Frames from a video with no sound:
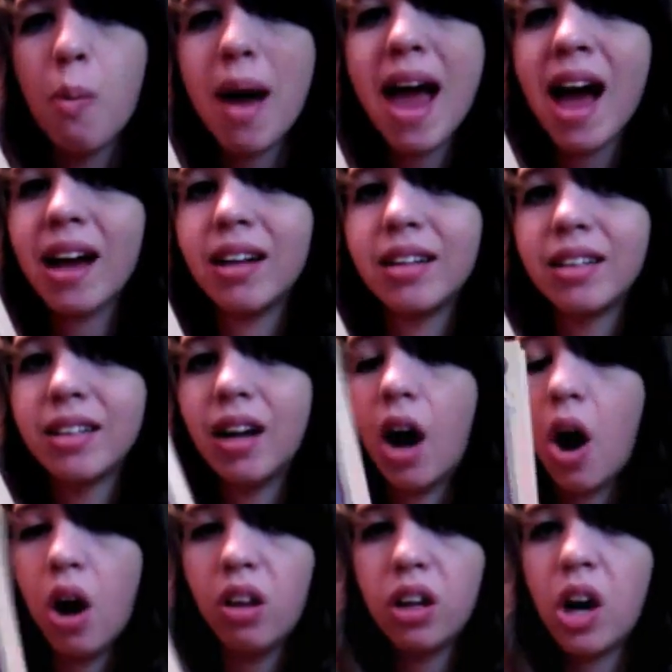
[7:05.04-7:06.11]
man.
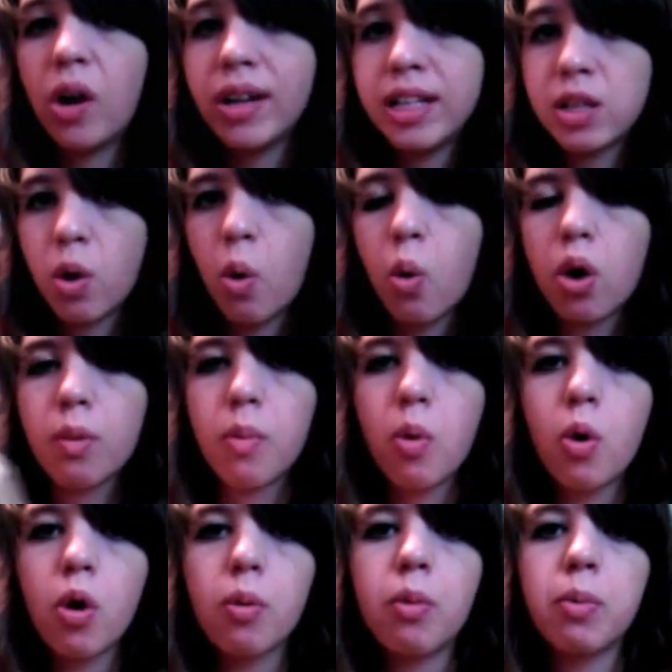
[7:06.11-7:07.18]
All in all, he's a horrible,
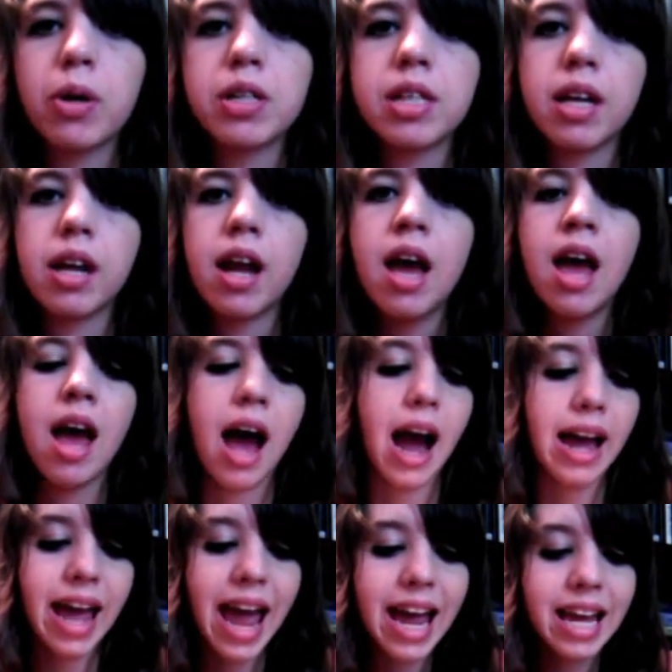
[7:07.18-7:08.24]
horrible person.
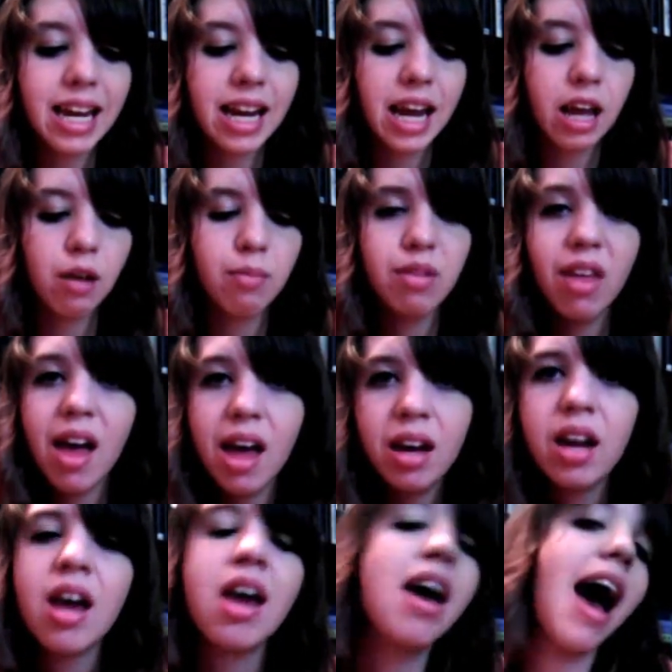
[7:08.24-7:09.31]
I hated him then.
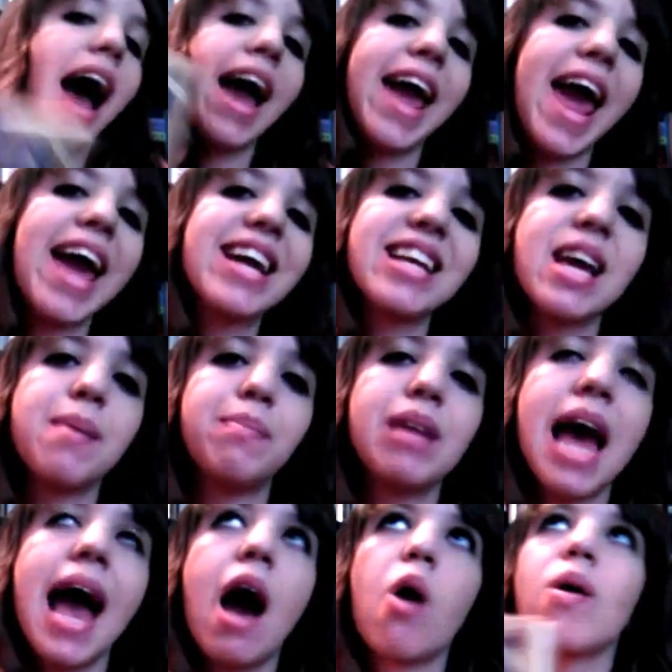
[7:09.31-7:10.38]
I hate him
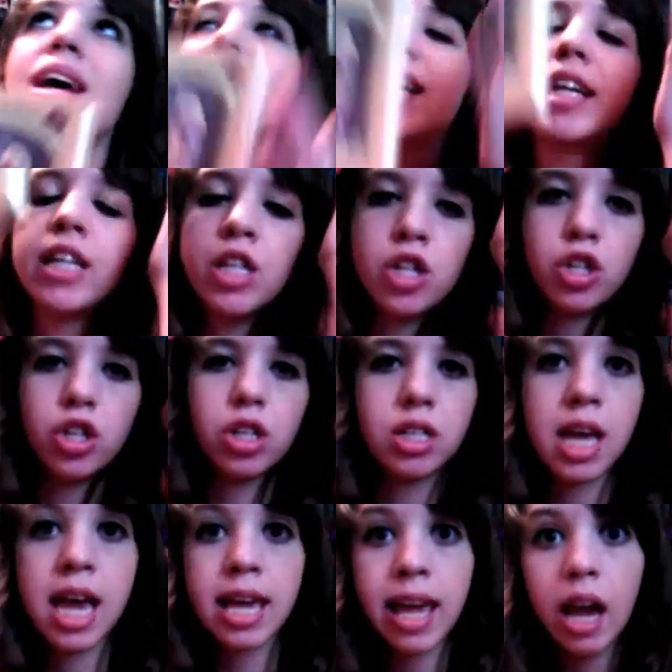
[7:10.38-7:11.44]
now. He's just,
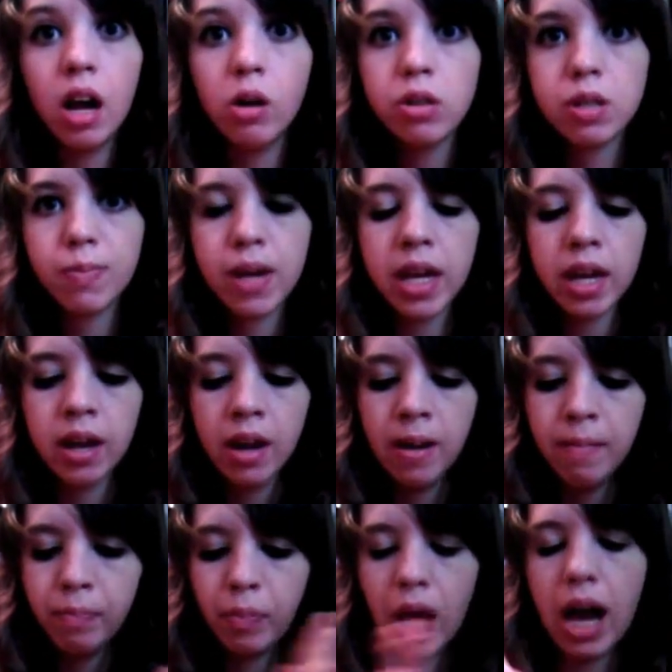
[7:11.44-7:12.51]
he kills me.
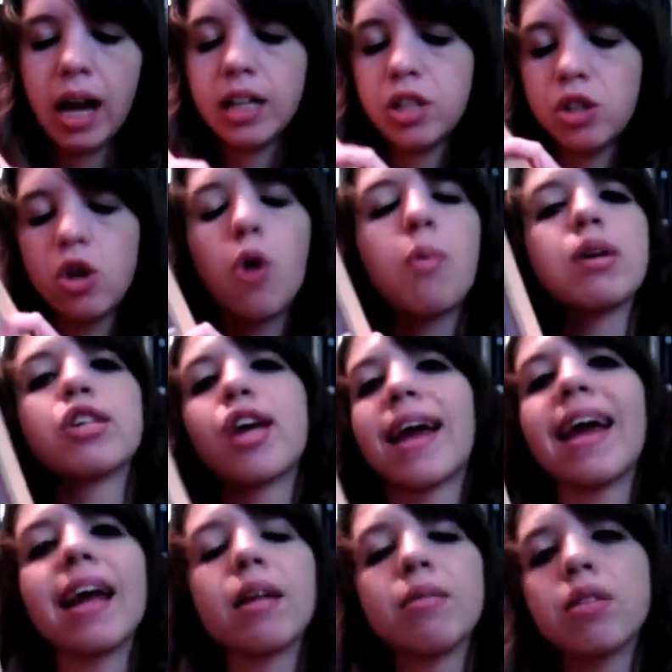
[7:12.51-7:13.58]
I so much
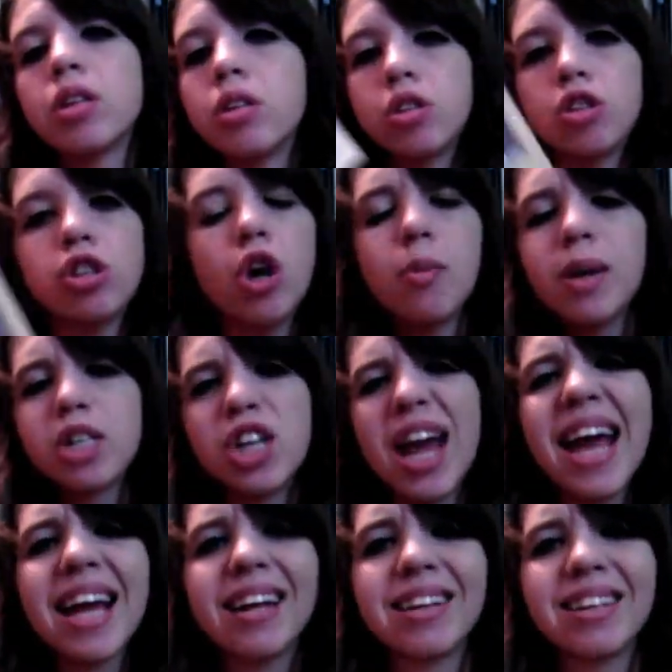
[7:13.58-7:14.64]
hate. So much
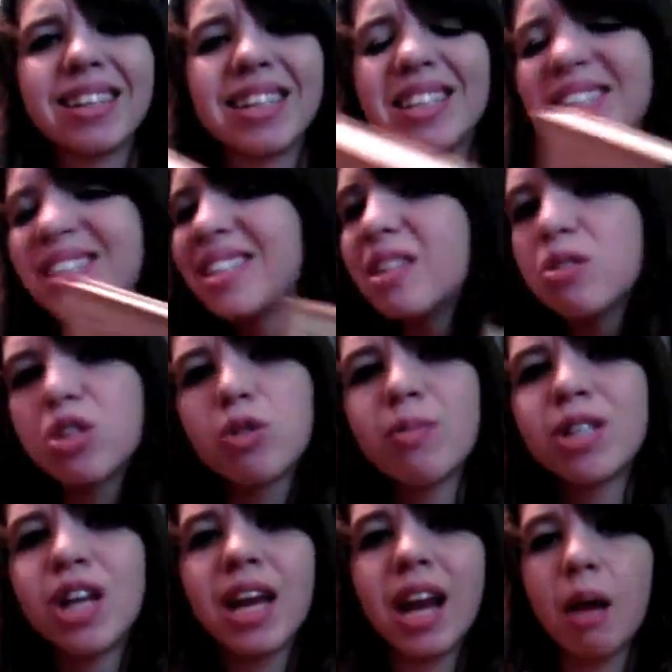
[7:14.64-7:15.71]
hate. Still so
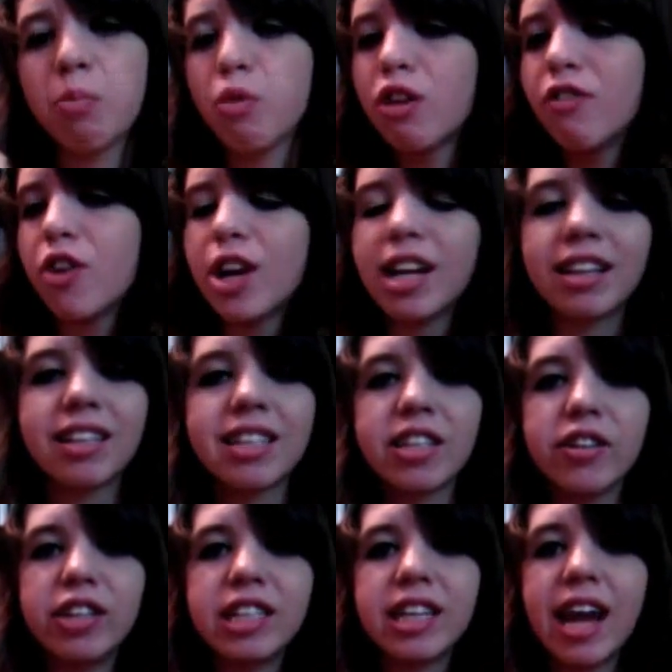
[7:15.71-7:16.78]
much hate. I'm rereading the
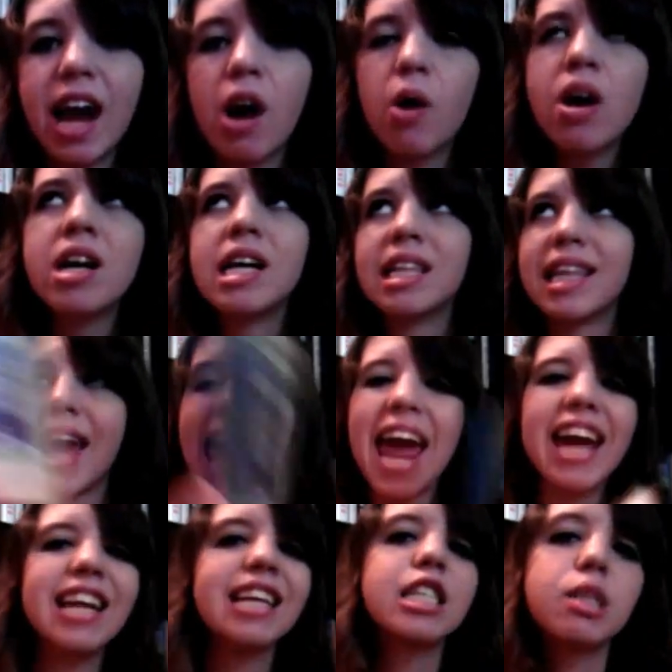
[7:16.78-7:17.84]
series now. The
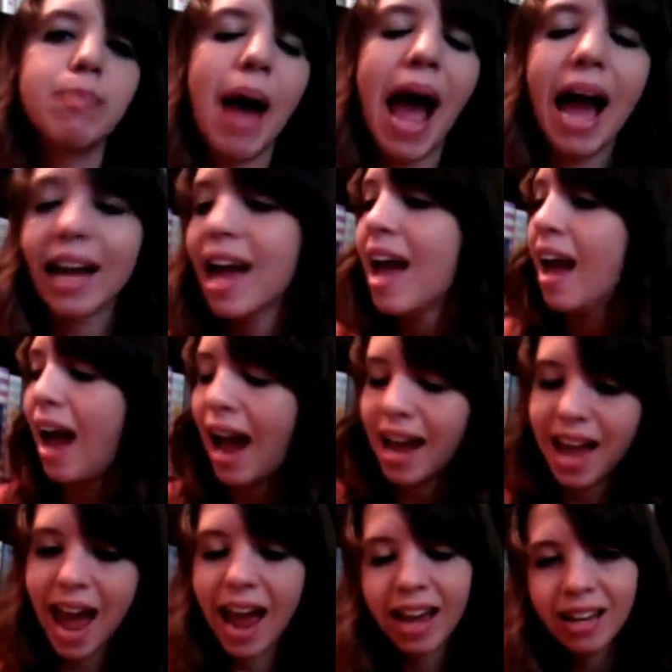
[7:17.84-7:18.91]
hate is back. I
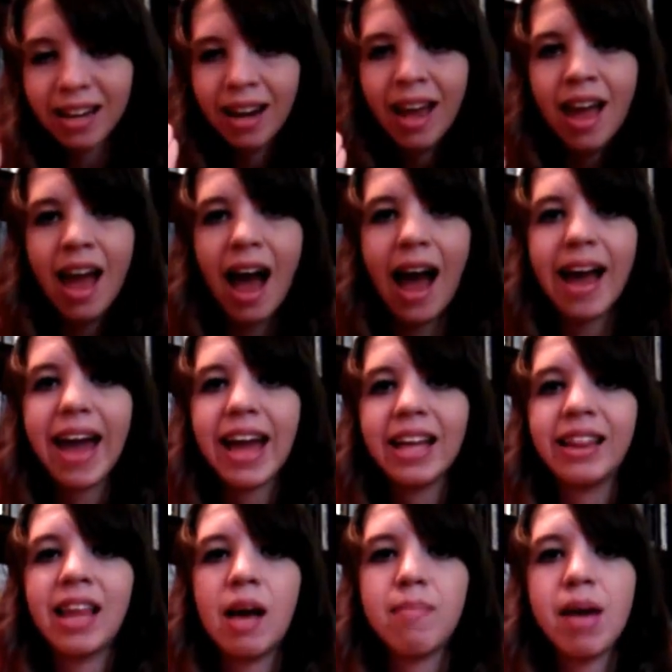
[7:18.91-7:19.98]
hate, I hate
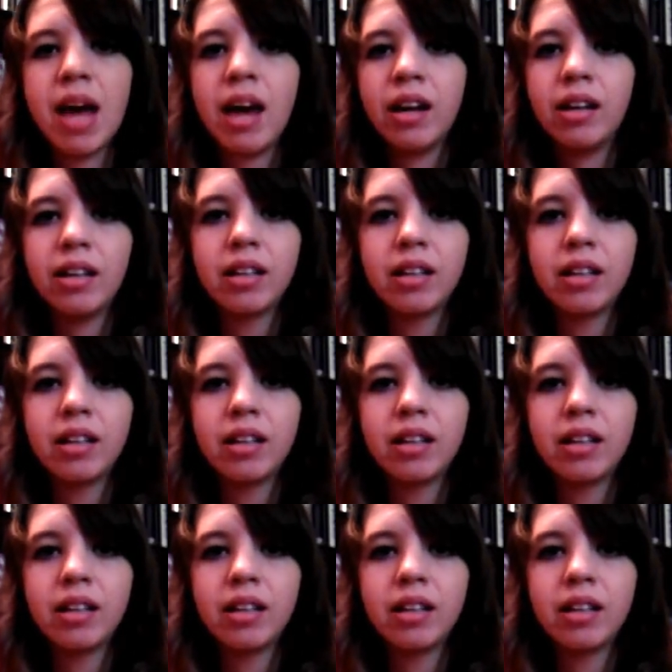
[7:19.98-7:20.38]
that man.